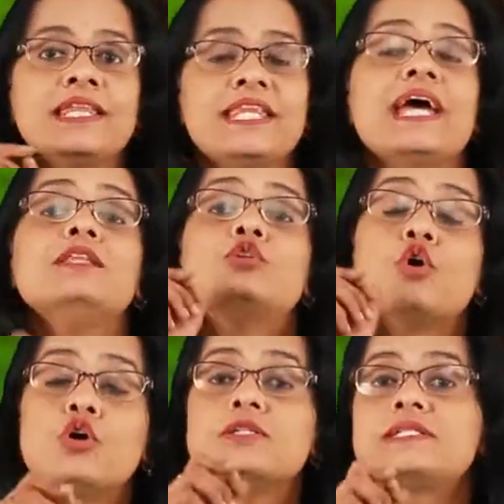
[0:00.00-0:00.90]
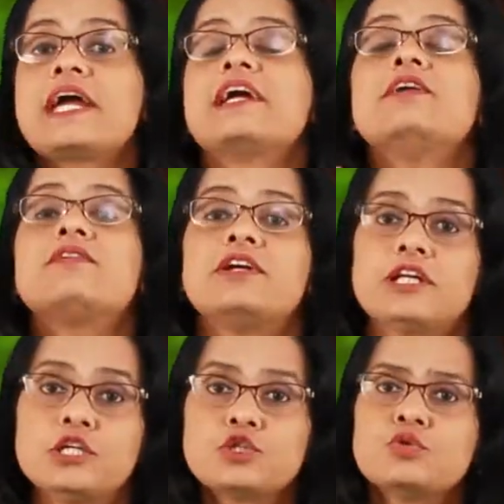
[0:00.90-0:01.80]
then those secondary
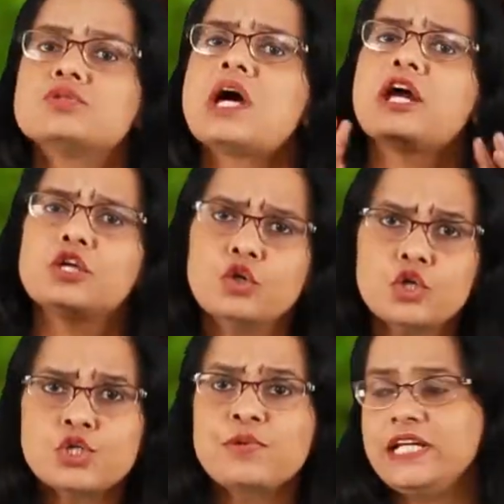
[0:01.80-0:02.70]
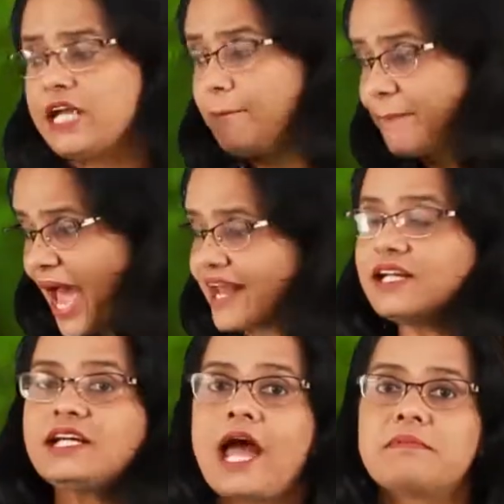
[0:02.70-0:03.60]
tissues are usually
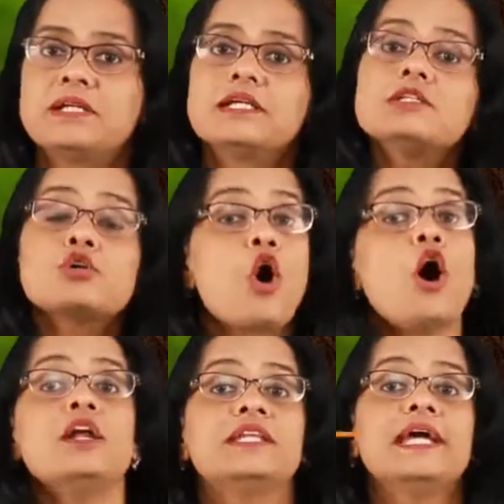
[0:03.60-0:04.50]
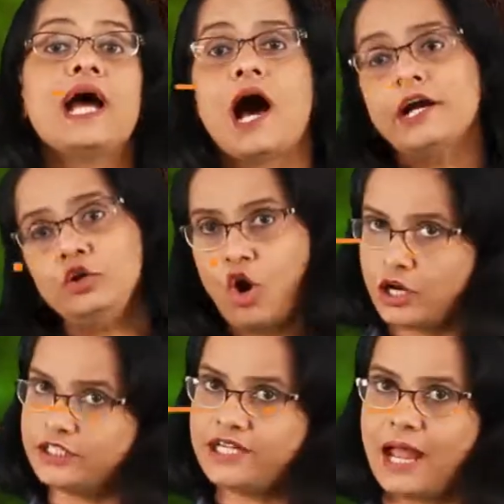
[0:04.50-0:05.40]
parenchymatous or they are
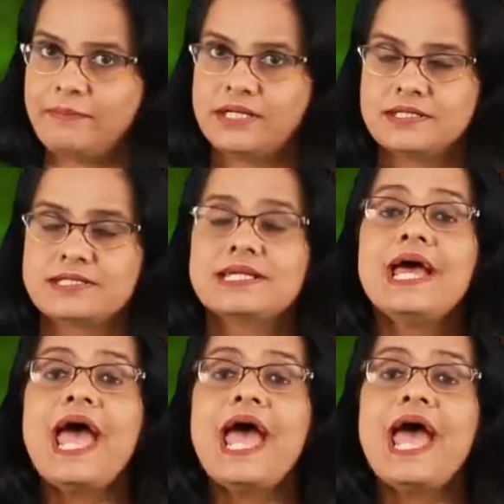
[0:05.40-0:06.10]
collenchymatous,